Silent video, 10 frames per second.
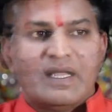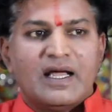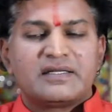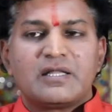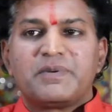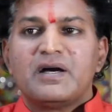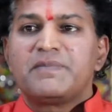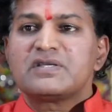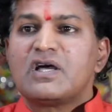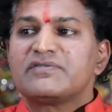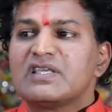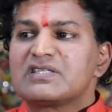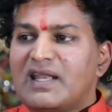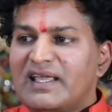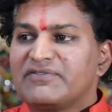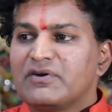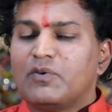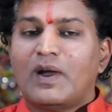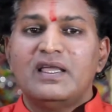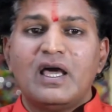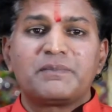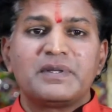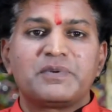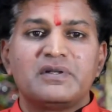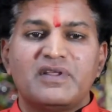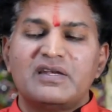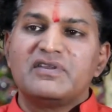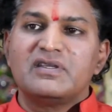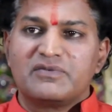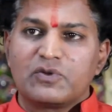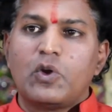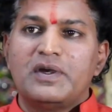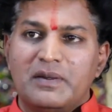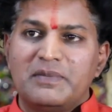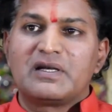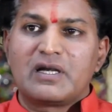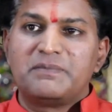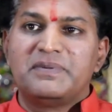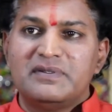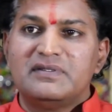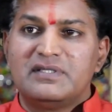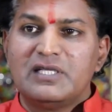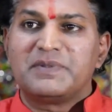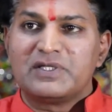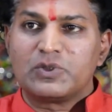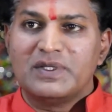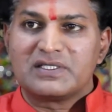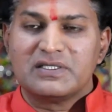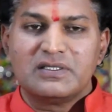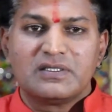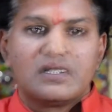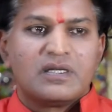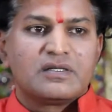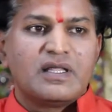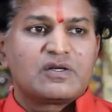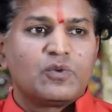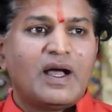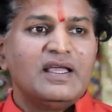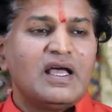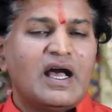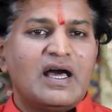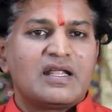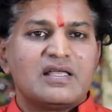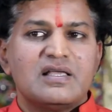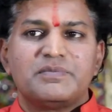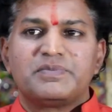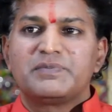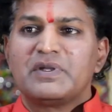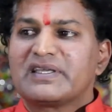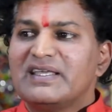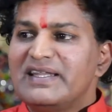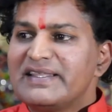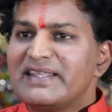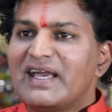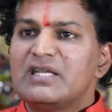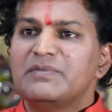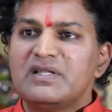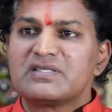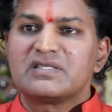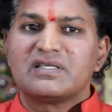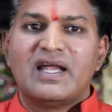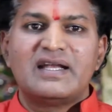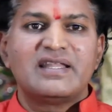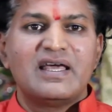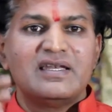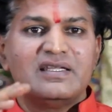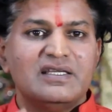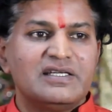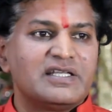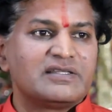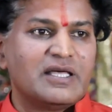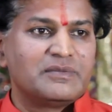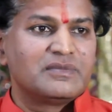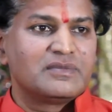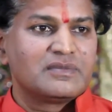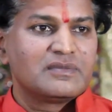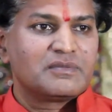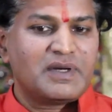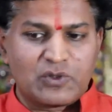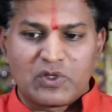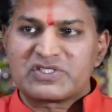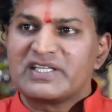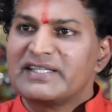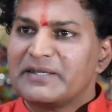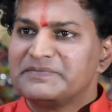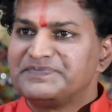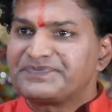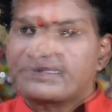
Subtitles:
And the purpose of this life, why are people, then we go a little deep into it, that why are people killing the animals and then eating them by roasting them?